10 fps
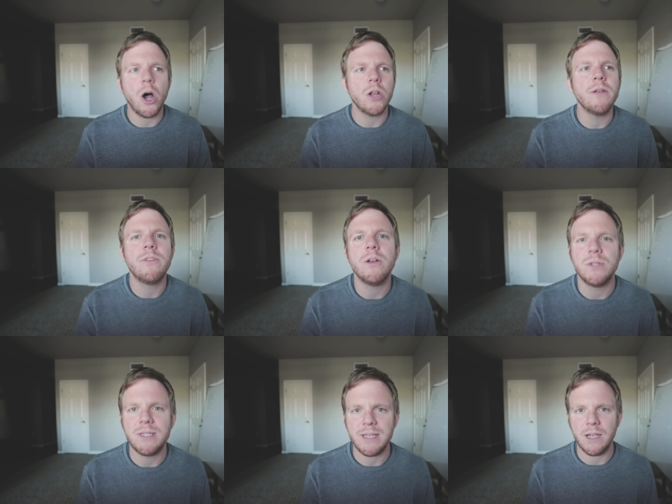All of
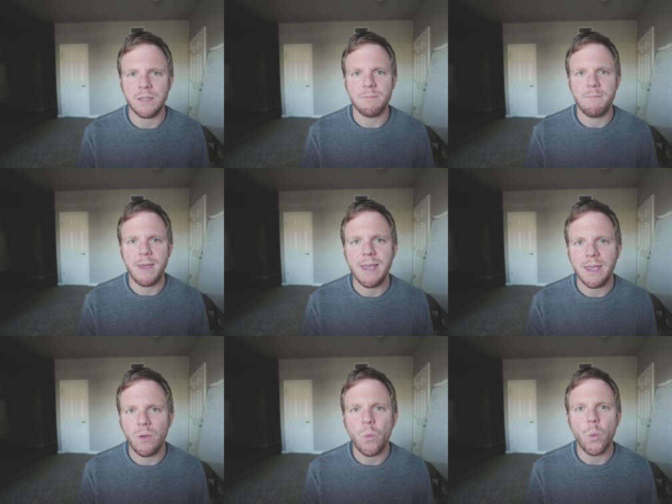those things make
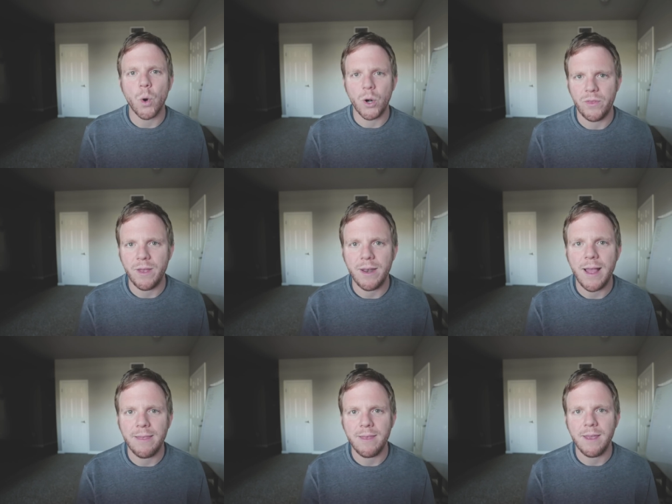it worth it,
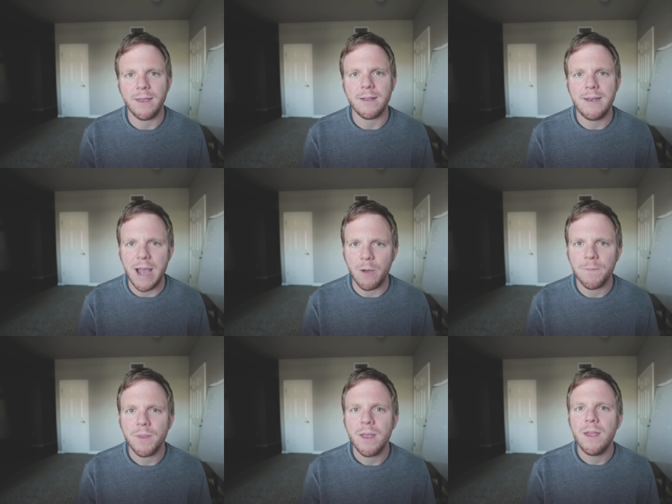I think. Now,